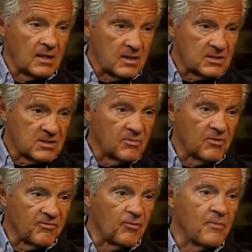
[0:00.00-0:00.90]

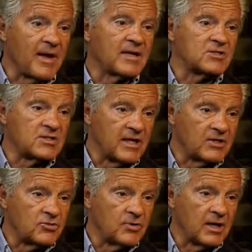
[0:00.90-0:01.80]
similar format,
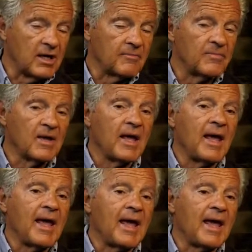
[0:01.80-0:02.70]
staged reading,
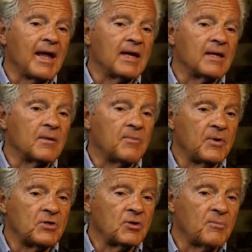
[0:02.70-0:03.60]
and
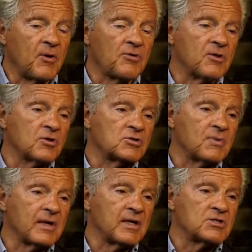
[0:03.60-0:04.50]
we took both of those
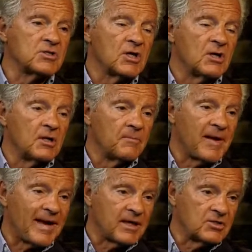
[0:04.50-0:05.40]
plays
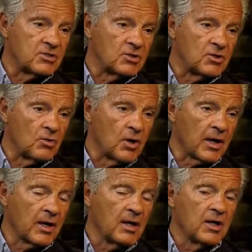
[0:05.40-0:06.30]
back into New
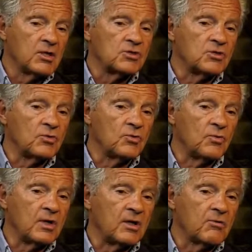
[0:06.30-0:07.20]
York to
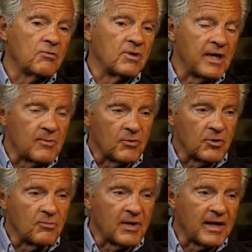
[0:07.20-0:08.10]
either the
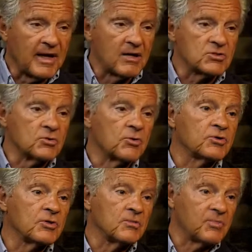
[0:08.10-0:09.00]
neighborhood playhouse or
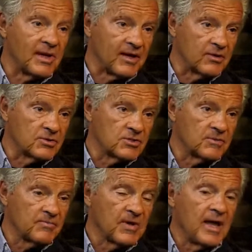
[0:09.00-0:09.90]
to the Players,
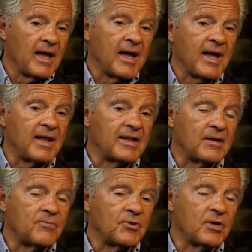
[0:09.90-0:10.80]
and
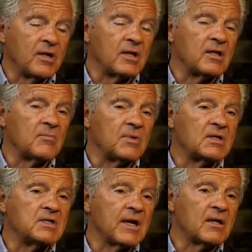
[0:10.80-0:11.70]
then put it in the
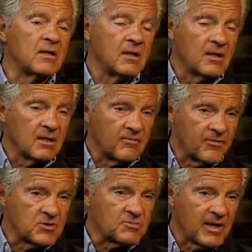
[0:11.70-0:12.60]
Midtown. The
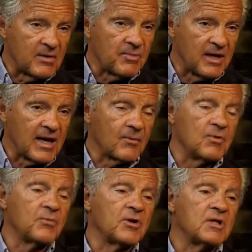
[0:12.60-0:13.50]
first play, Penang, we
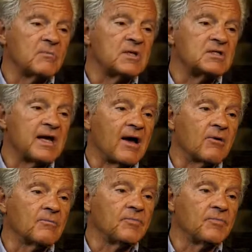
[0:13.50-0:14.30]
put in the Midtown